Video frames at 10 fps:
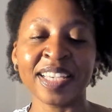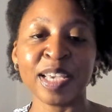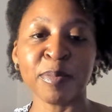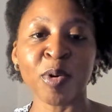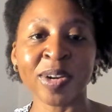
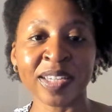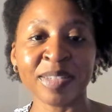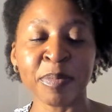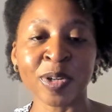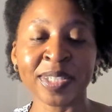get
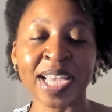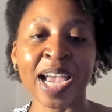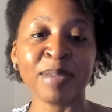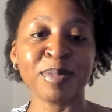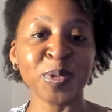more
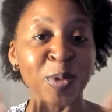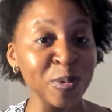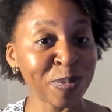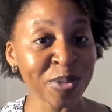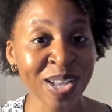time to
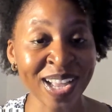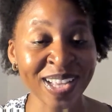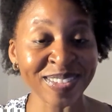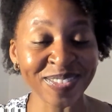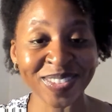work
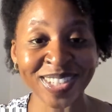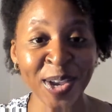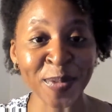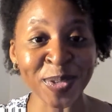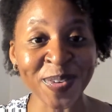to
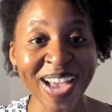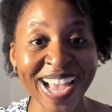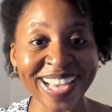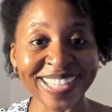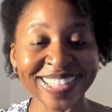help you
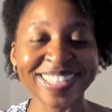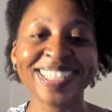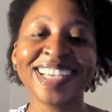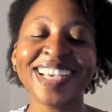guys.